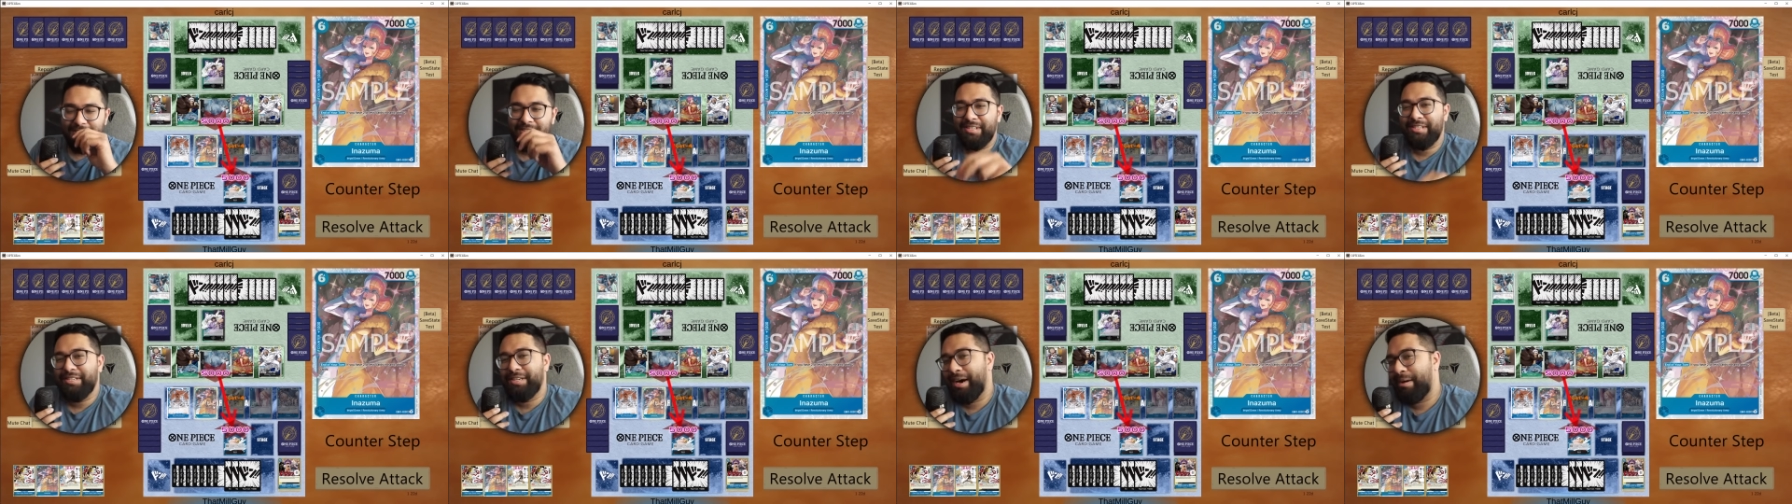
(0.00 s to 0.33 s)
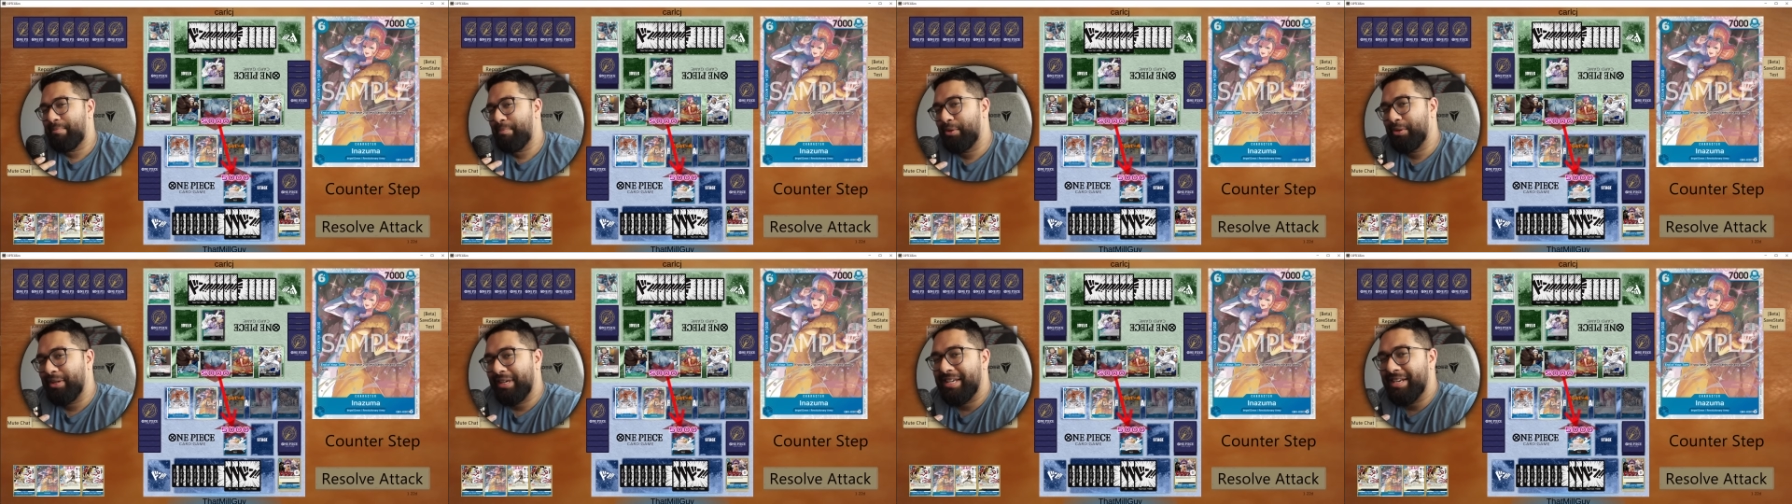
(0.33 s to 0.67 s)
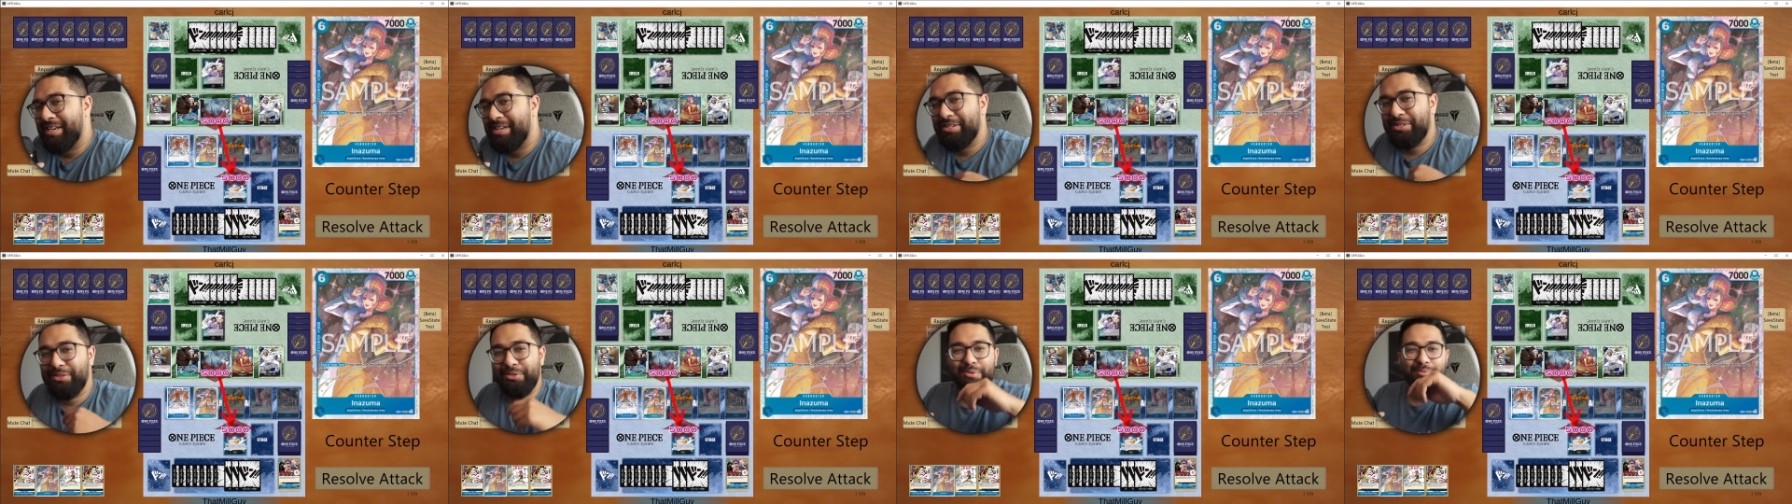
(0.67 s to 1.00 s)
Double
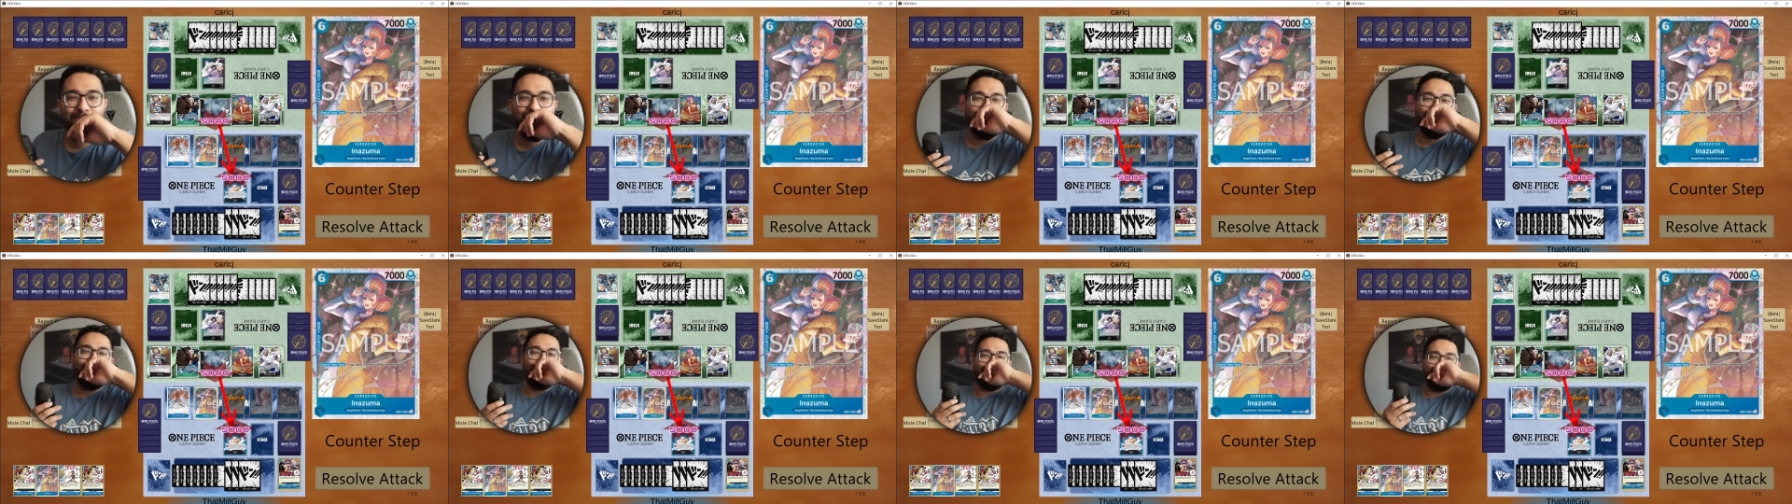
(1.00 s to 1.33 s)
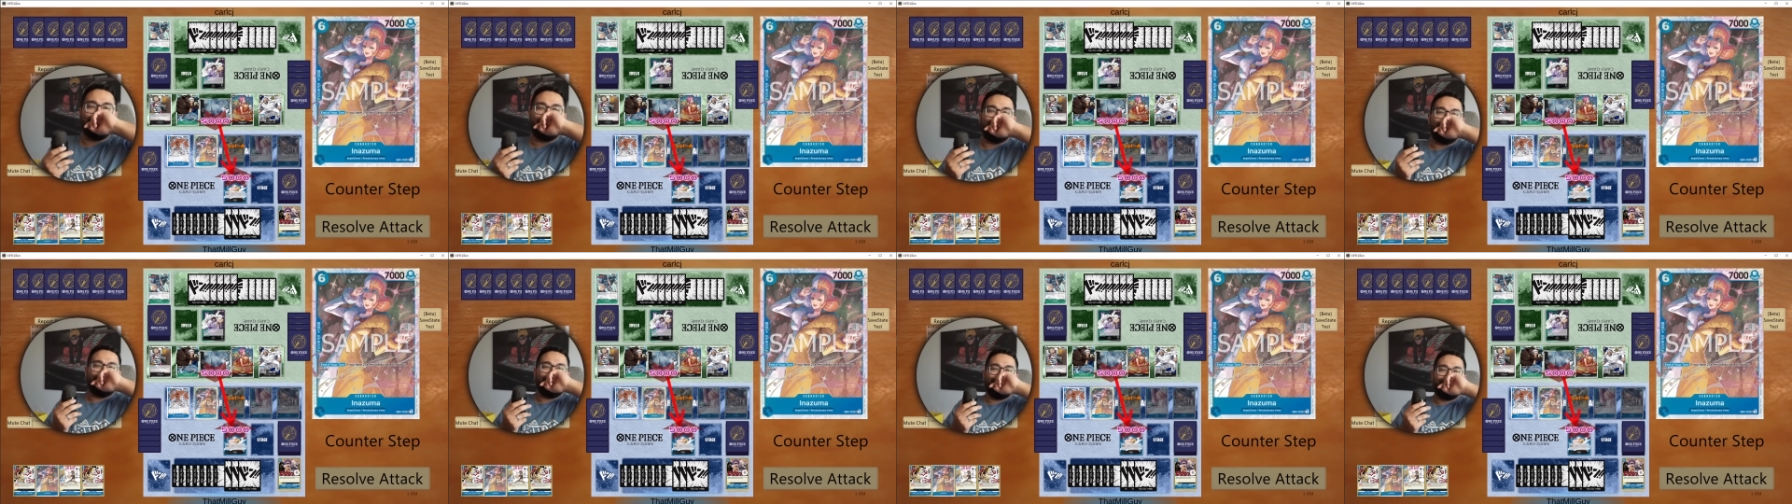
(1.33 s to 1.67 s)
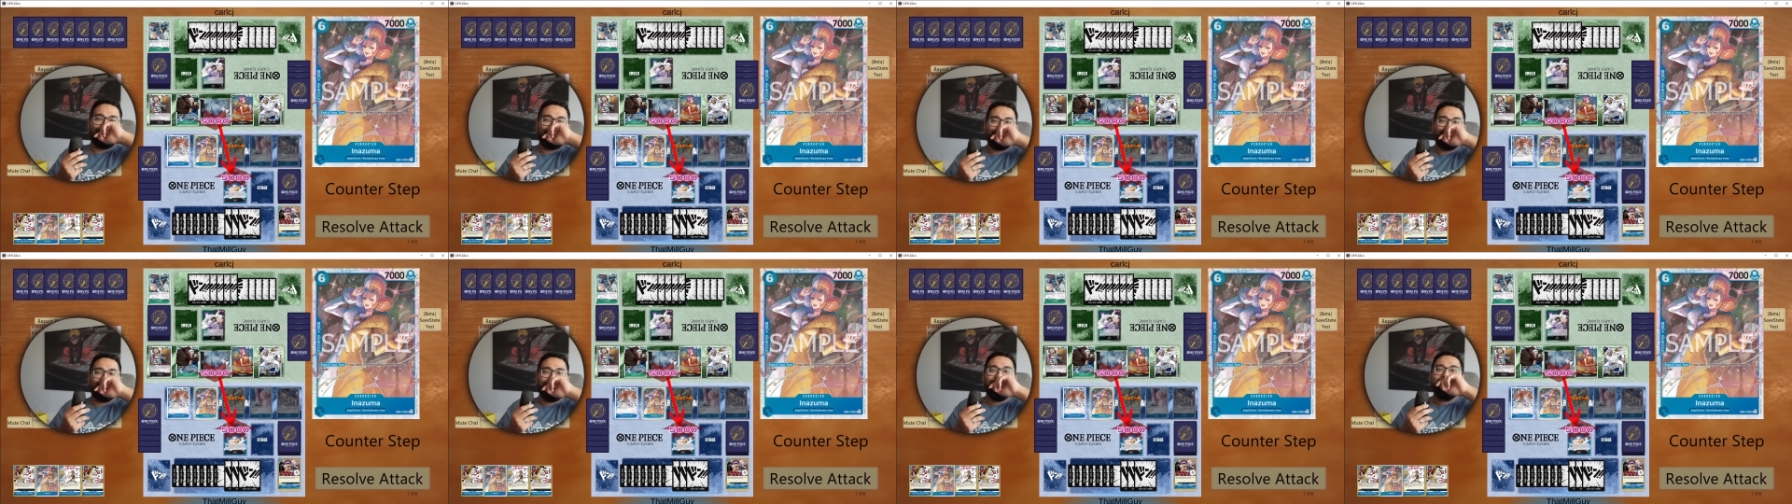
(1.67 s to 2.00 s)
Inazuma.
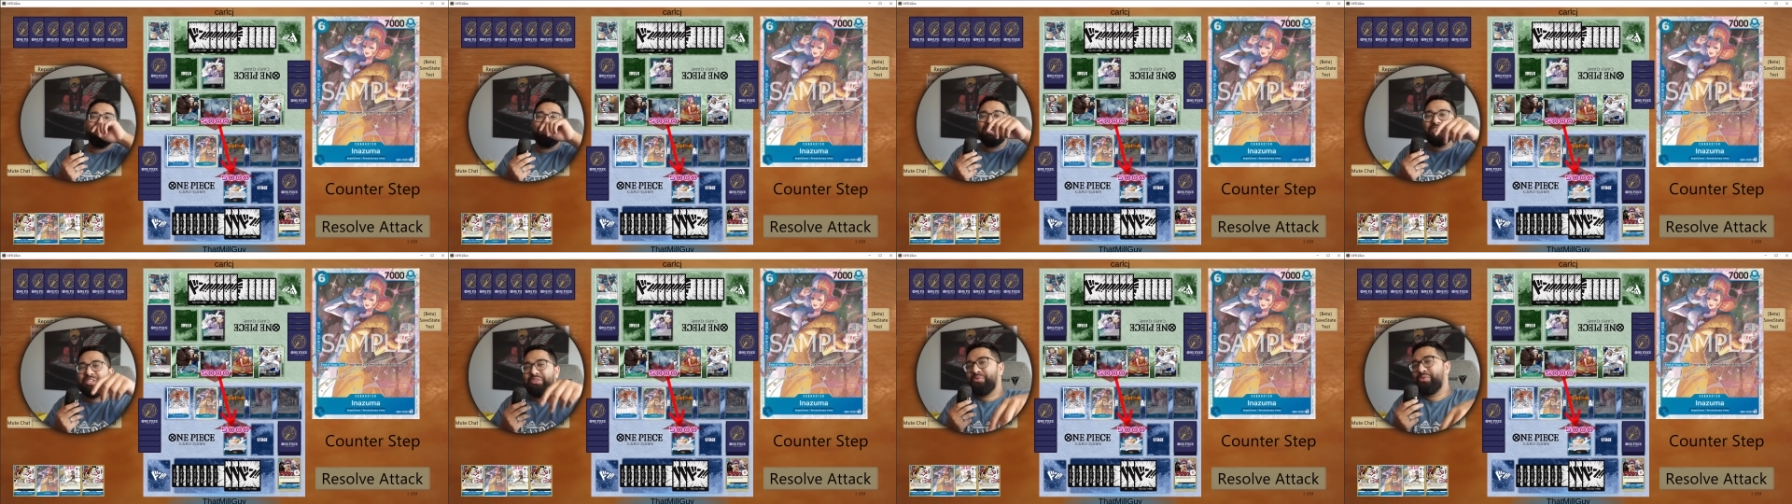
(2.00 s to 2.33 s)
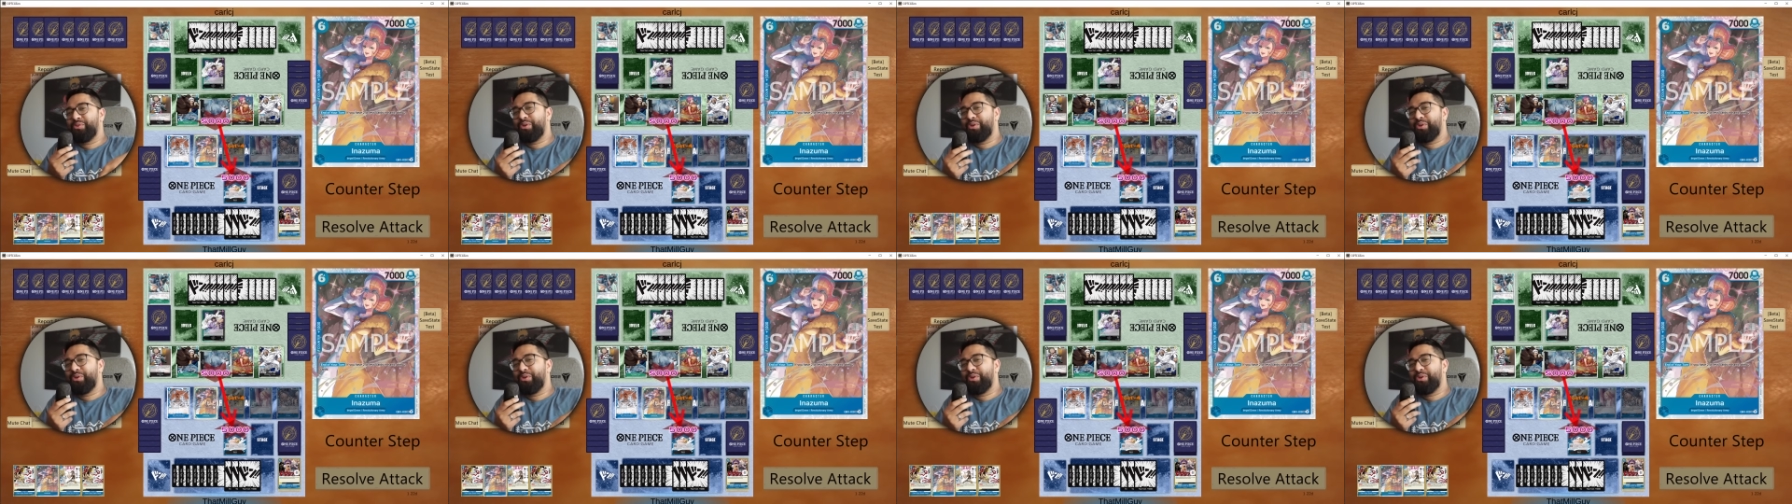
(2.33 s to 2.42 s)
You